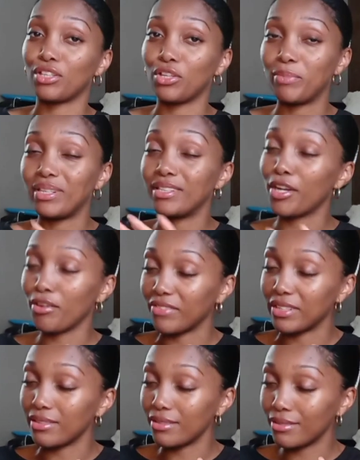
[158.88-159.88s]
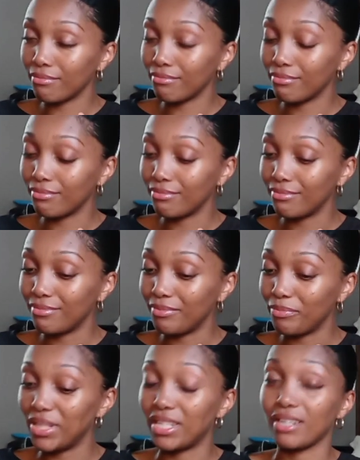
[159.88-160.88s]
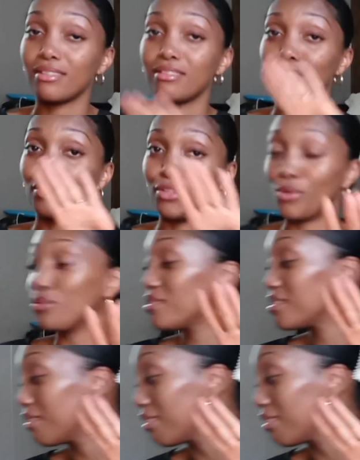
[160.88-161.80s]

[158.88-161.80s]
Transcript: a little bit nervous because the notes